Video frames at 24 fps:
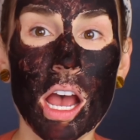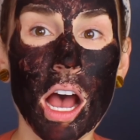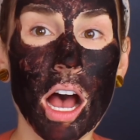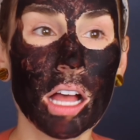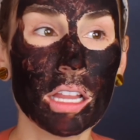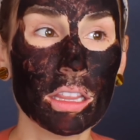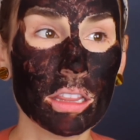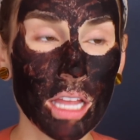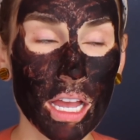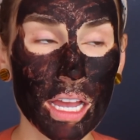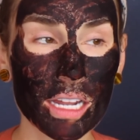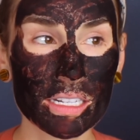
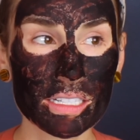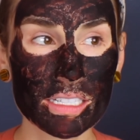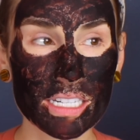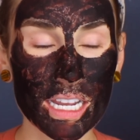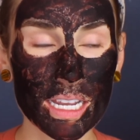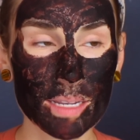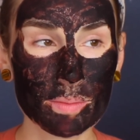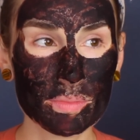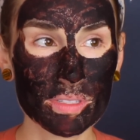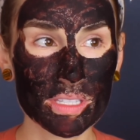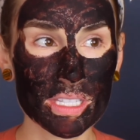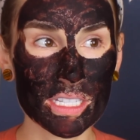A lot of
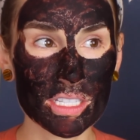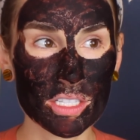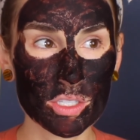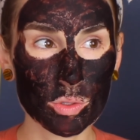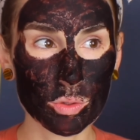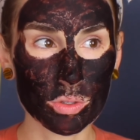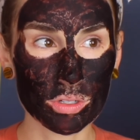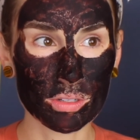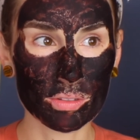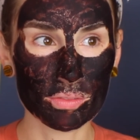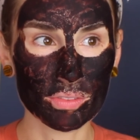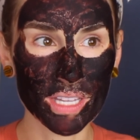times these
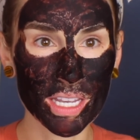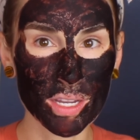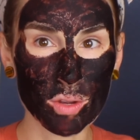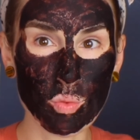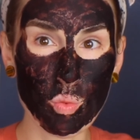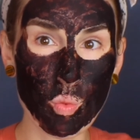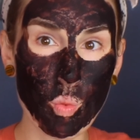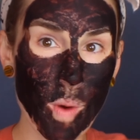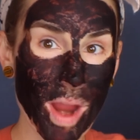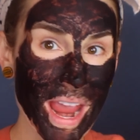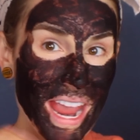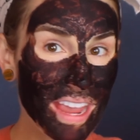sort of like
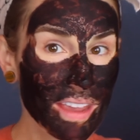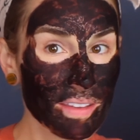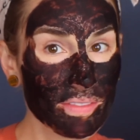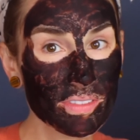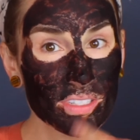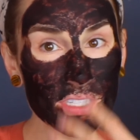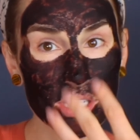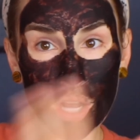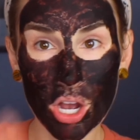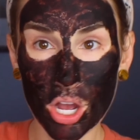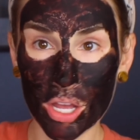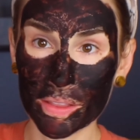
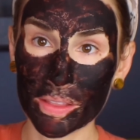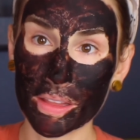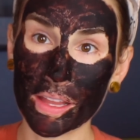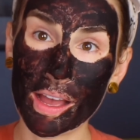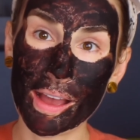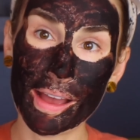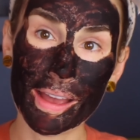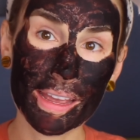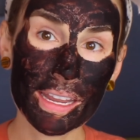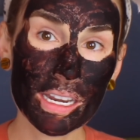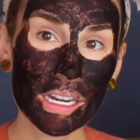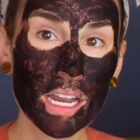waves
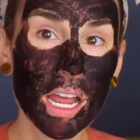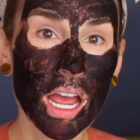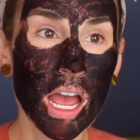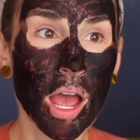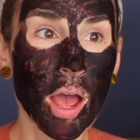online